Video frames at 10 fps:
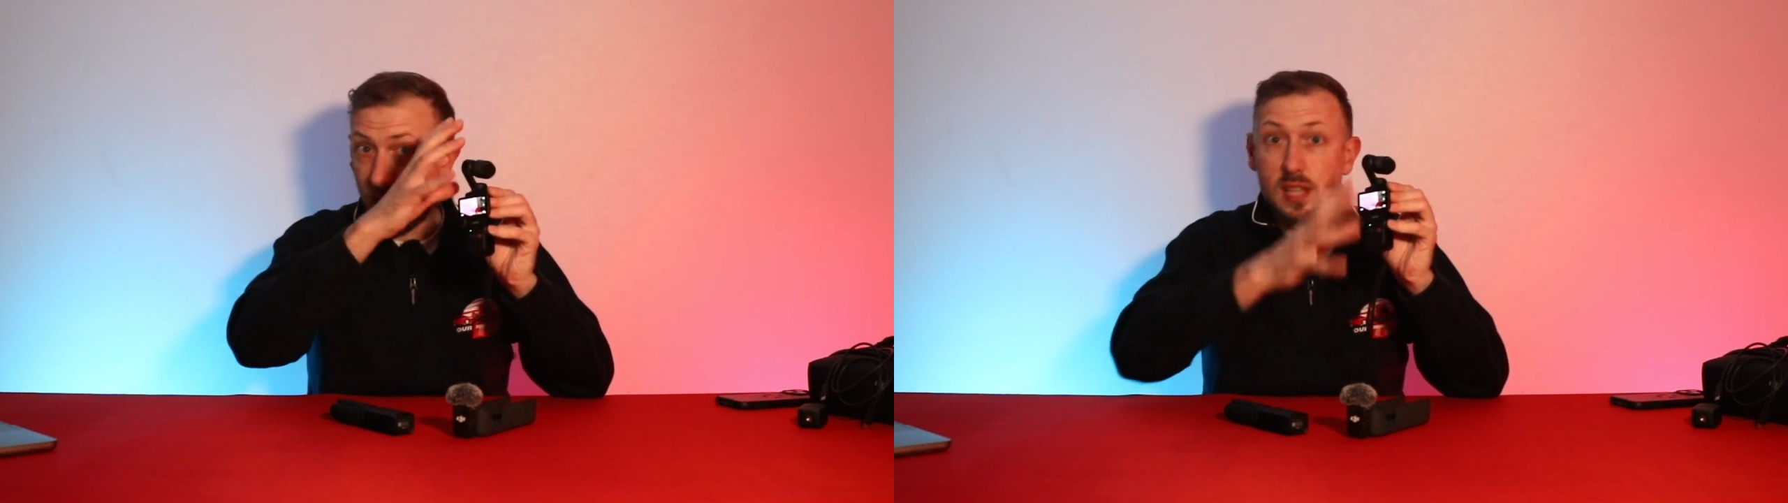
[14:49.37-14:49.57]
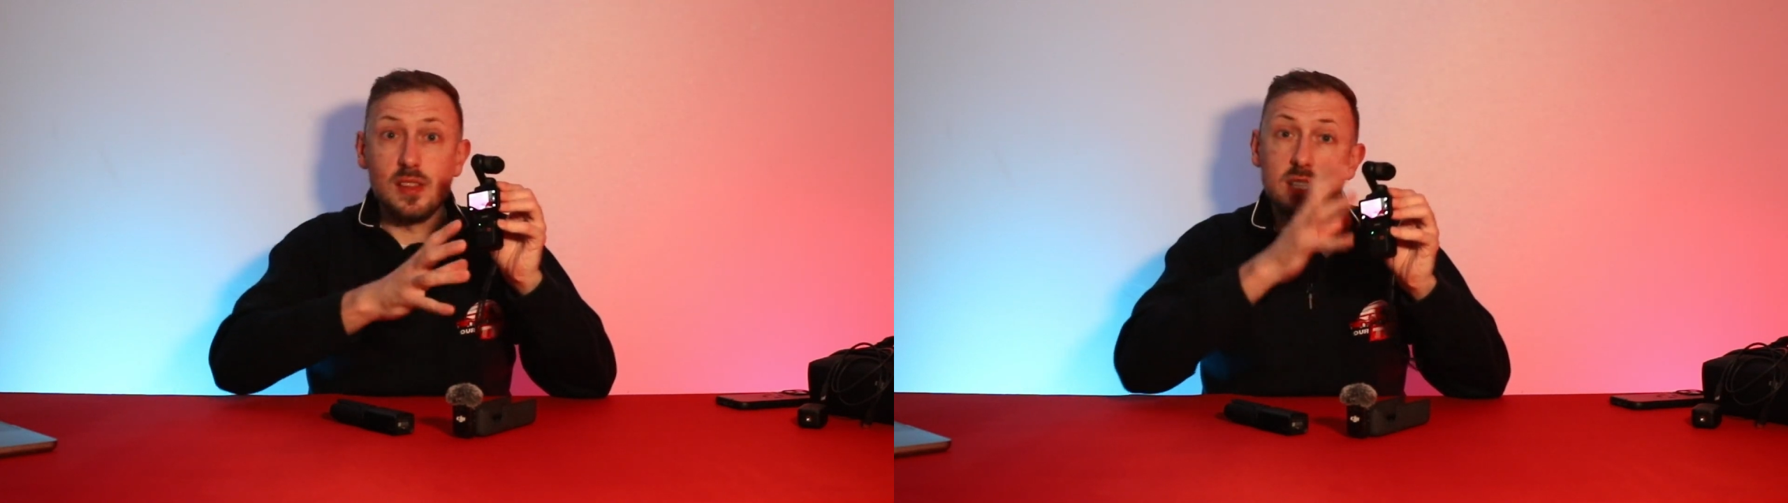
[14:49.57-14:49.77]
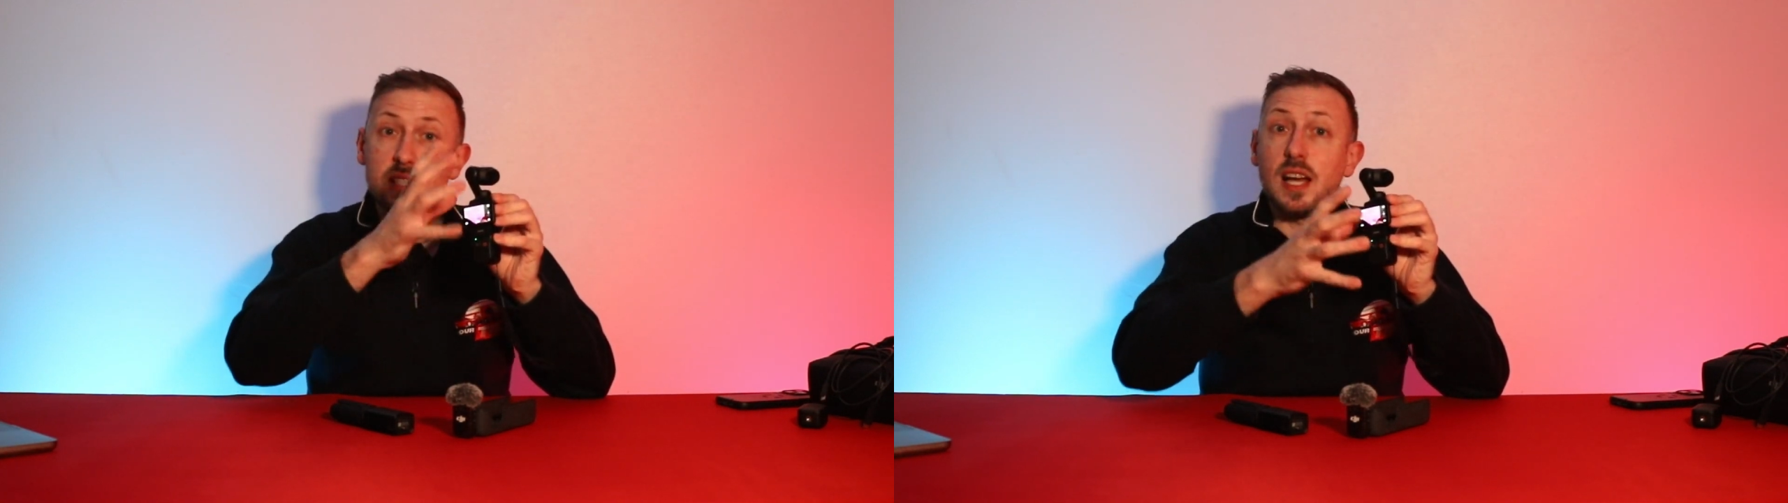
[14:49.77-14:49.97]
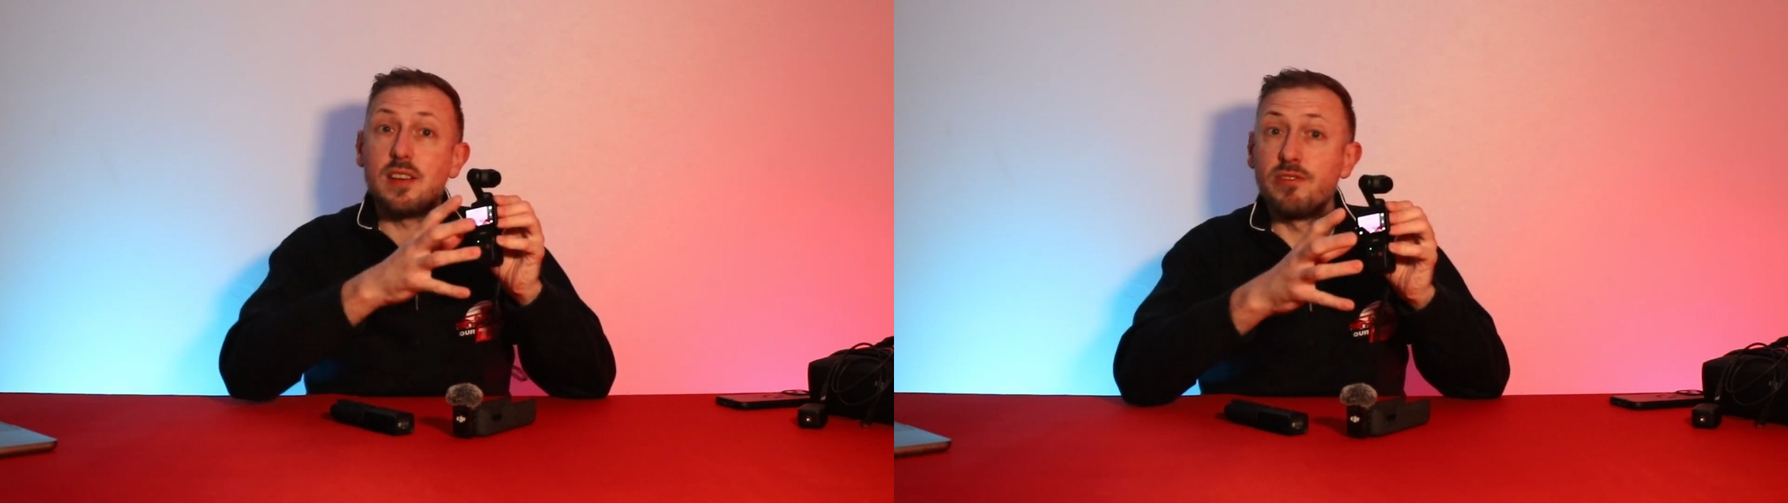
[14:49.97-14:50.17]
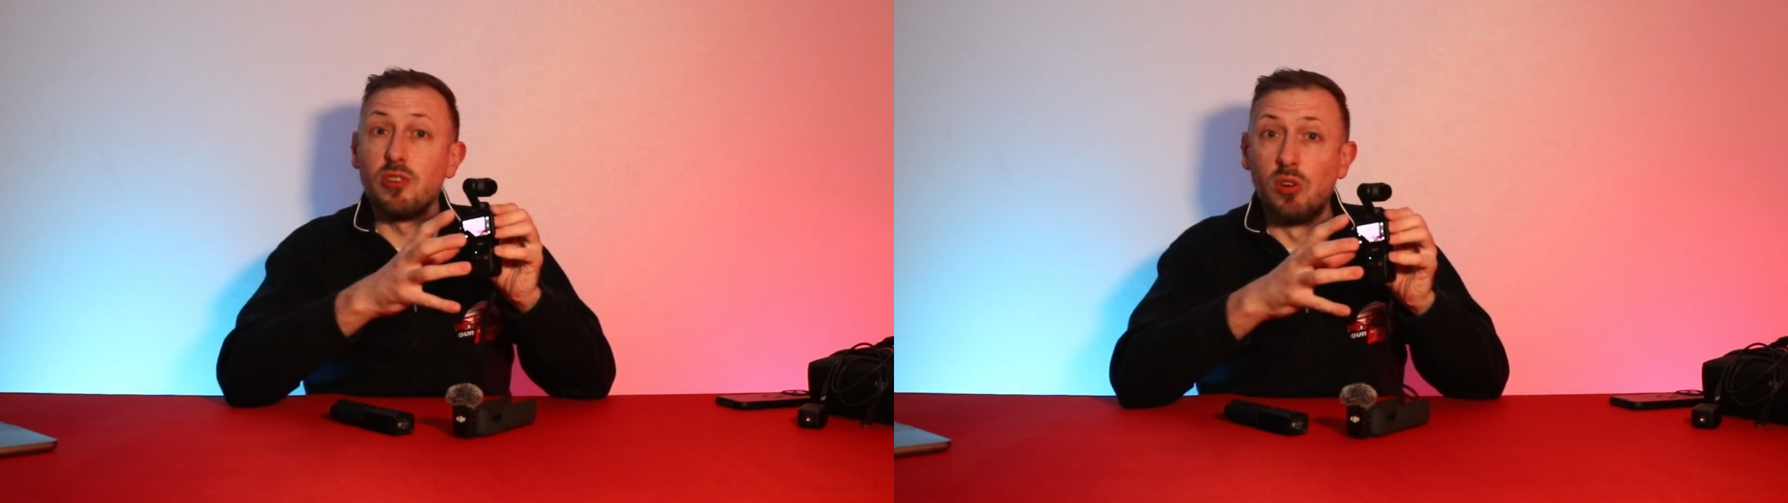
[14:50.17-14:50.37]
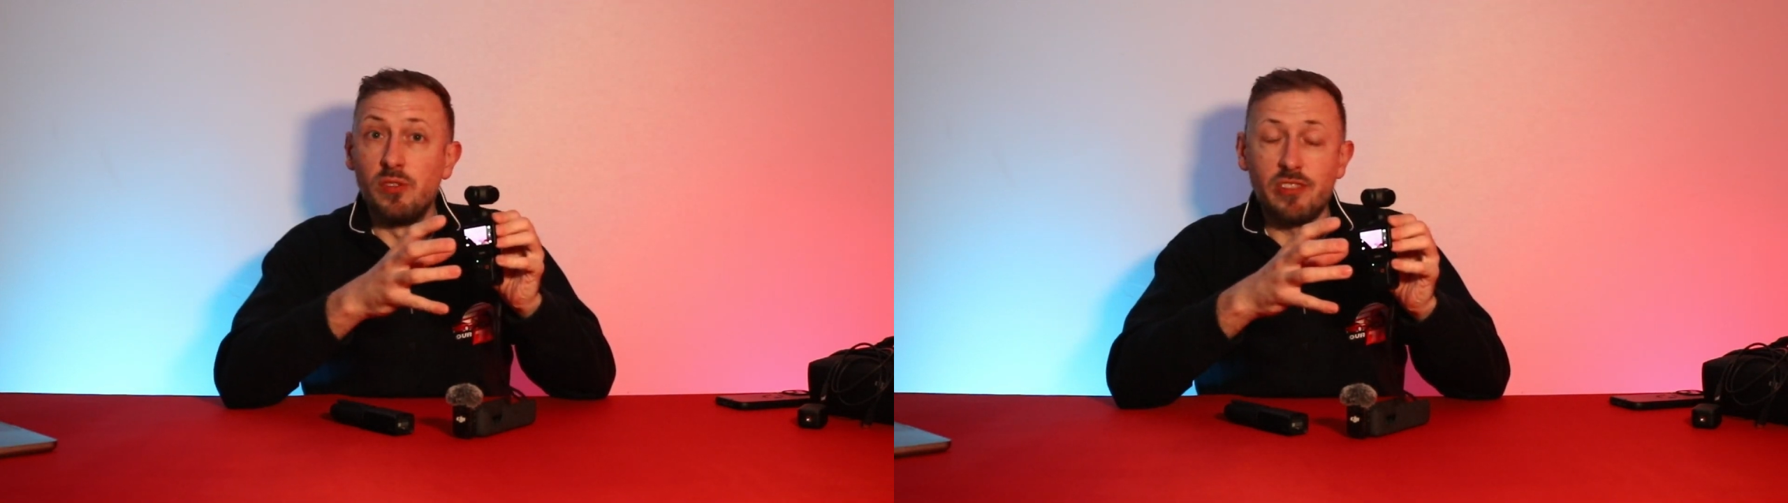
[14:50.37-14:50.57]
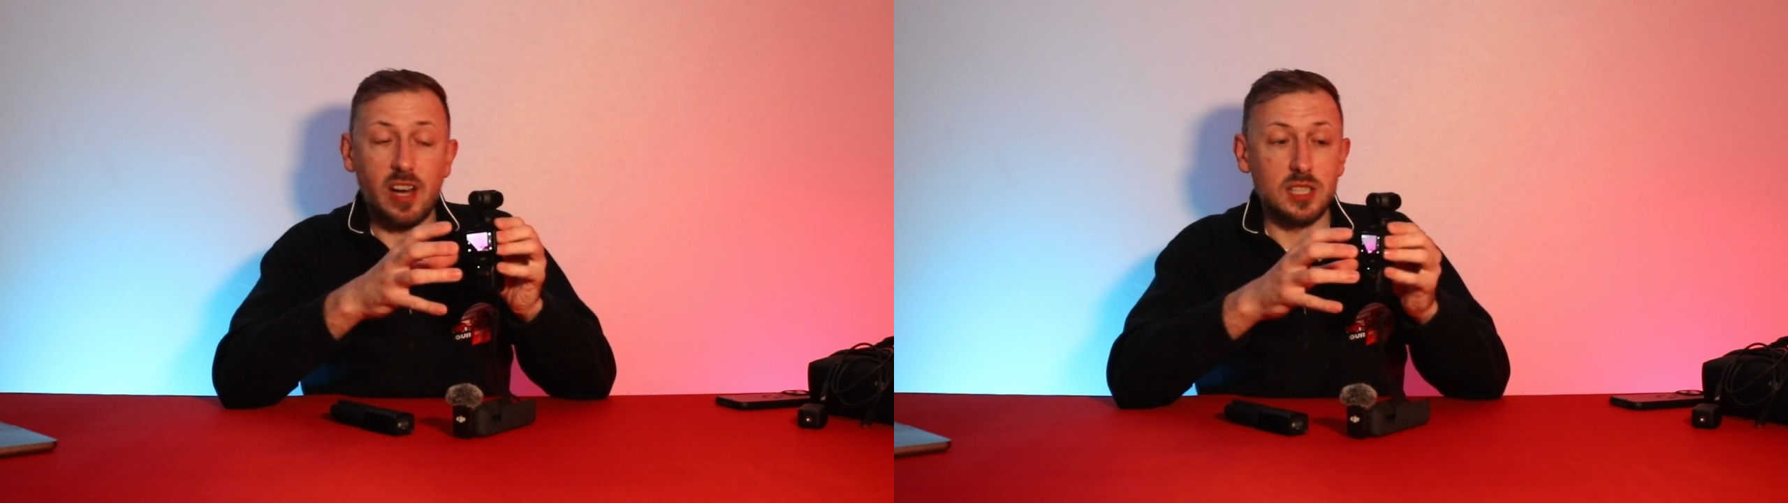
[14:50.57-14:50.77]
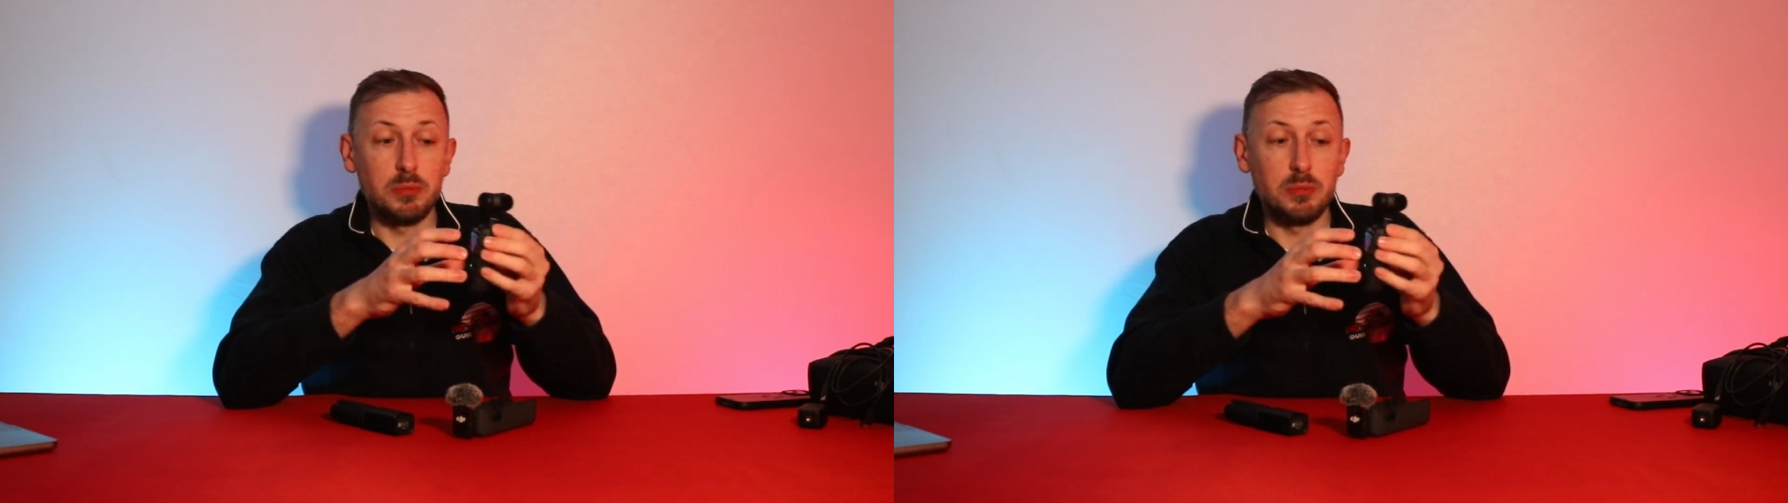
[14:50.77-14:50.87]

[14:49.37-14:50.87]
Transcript: in this same form factor,